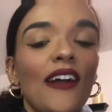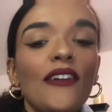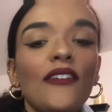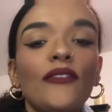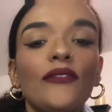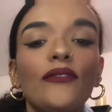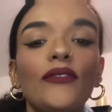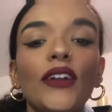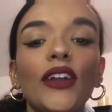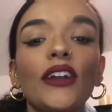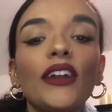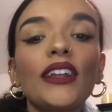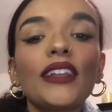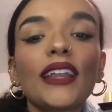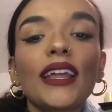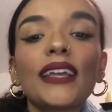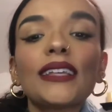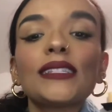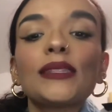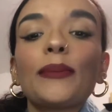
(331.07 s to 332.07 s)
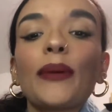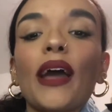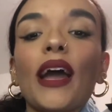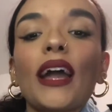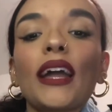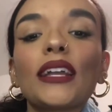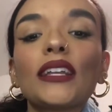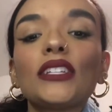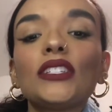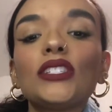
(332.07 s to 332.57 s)
Very nice
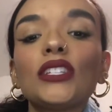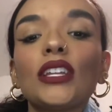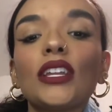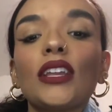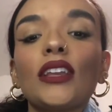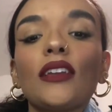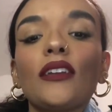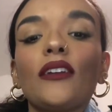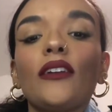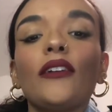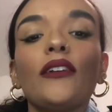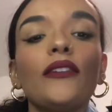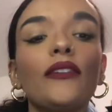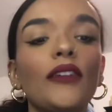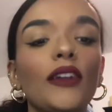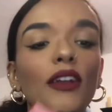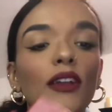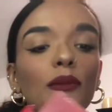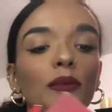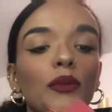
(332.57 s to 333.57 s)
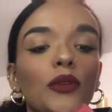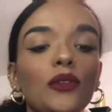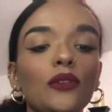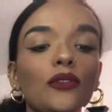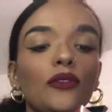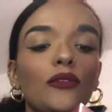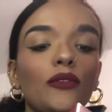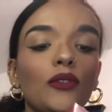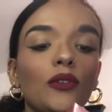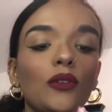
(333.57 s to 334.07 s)
packaging, very
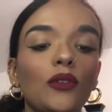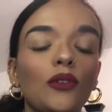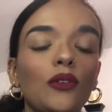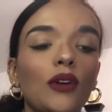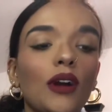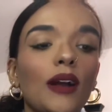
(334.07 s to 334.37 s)
beautiful.